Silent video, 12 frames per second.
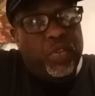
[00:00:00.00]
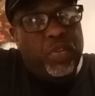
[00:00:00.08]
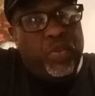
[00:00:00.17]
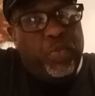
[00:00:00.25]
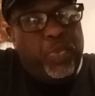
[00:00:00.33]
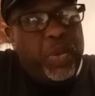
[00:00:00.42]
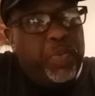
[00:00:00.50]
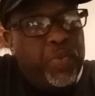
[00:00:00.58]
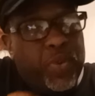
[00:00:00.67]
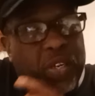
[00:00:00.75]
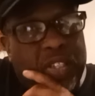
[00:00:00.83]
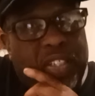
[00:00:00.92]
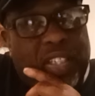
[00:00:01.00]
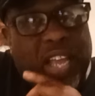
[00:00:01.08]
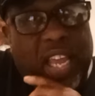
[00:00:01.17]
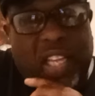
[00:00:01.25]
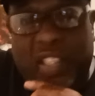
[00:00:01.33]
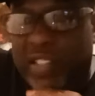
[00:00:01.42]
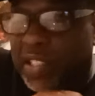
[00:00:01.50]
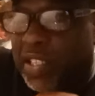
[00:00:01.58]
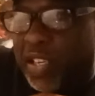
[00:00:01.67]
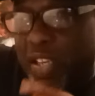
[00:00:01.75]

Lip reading: you people in the States,